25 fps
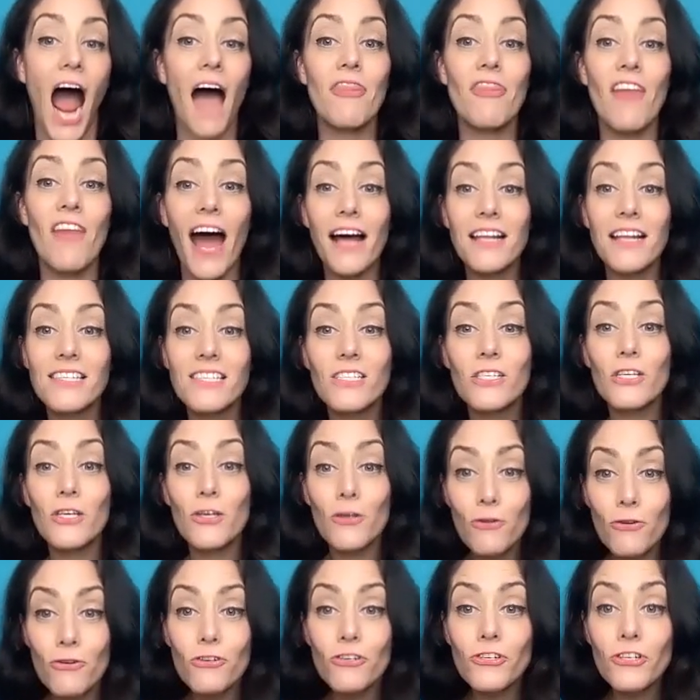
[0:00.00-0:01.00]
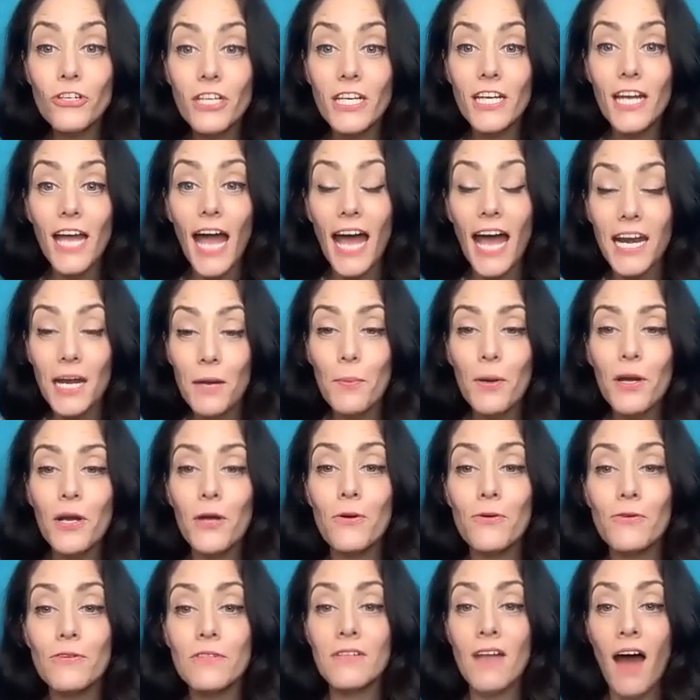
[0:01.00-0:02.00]
That's usually anybody
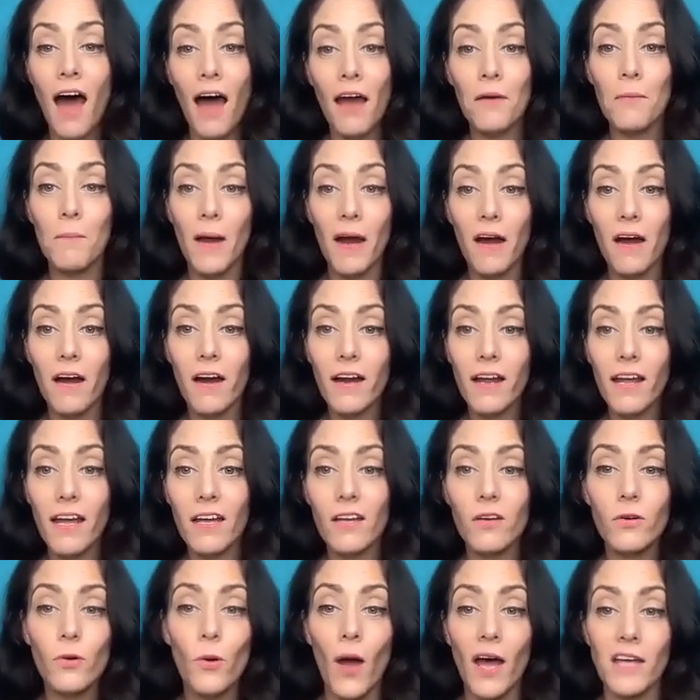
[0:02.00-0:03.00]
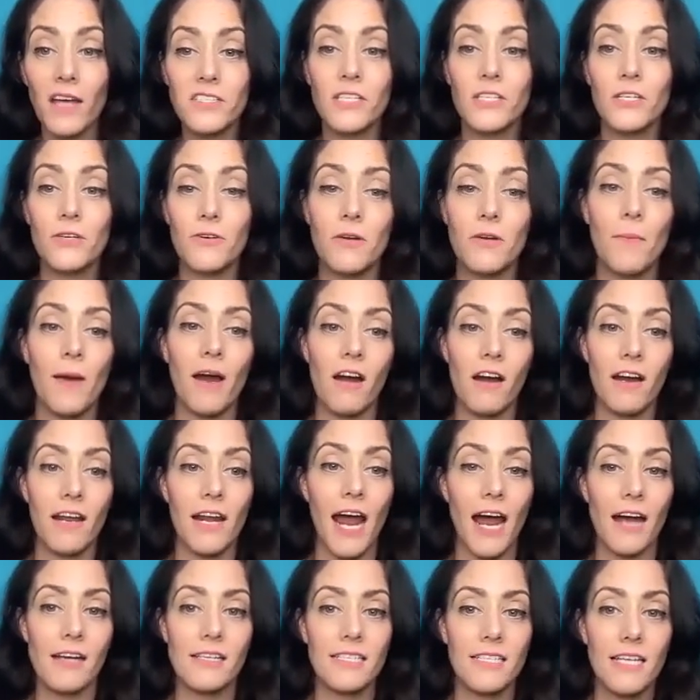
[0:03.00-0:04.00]
who's not American who has to do an American
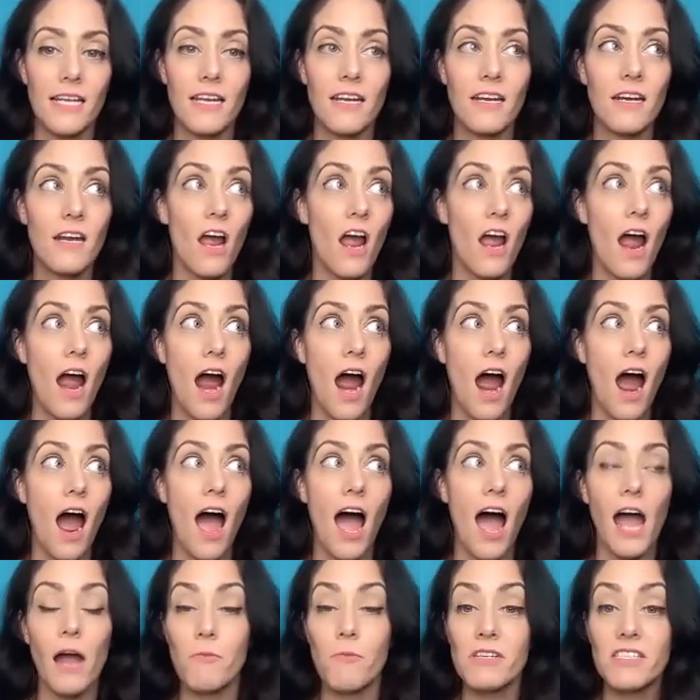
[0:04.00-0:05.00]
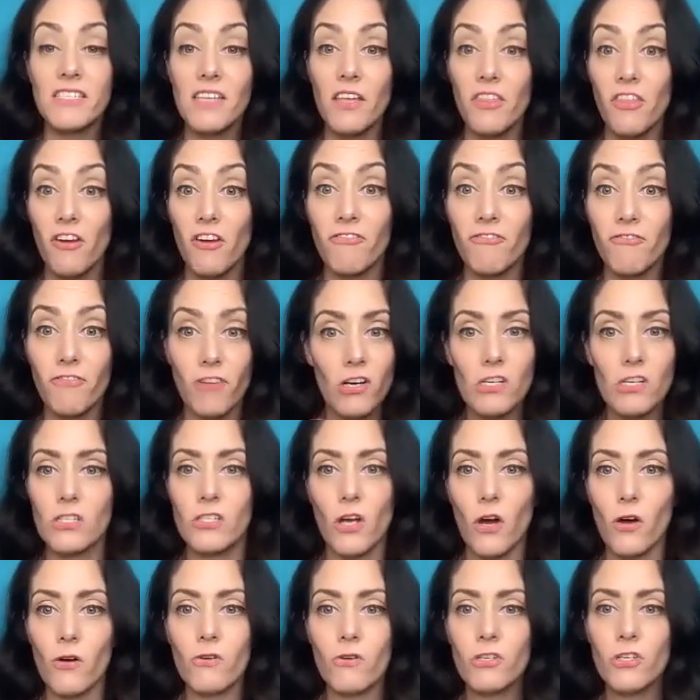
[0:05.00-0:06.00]
accent. I would say the first
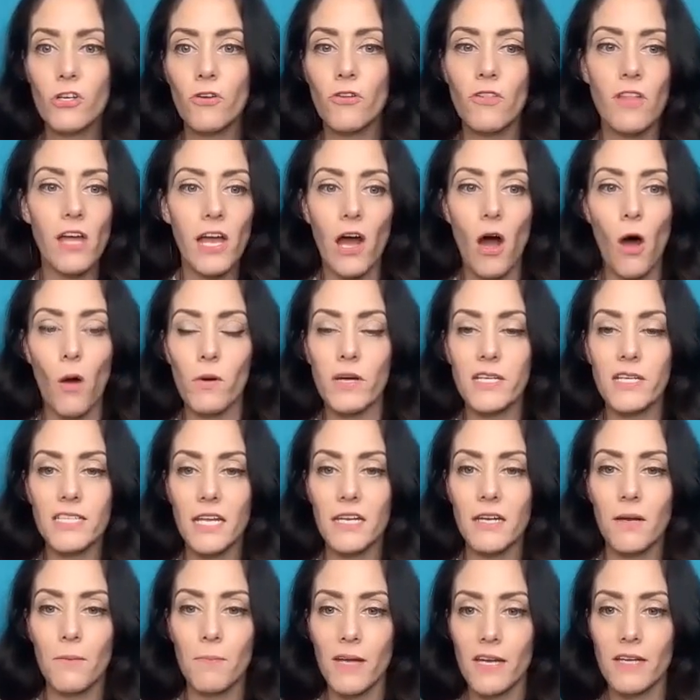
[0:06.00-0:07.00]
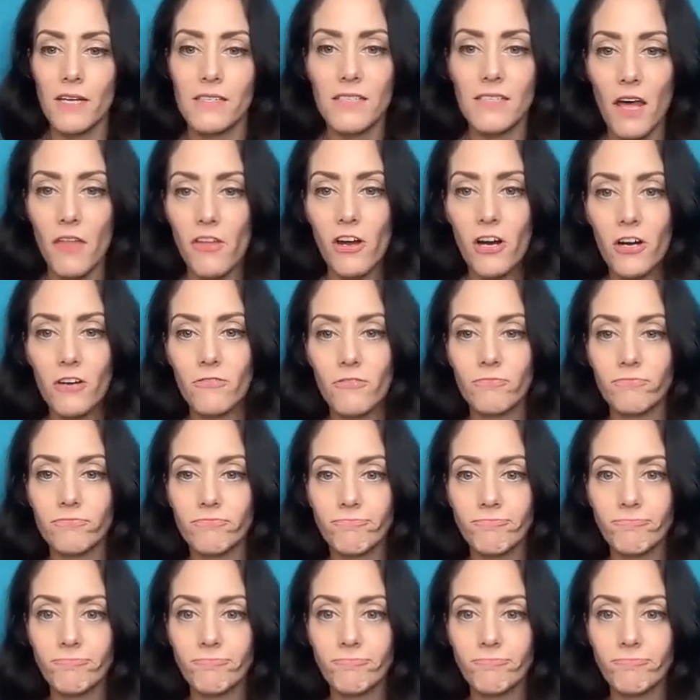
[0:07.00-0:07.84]
go-to, they always end up being Southern.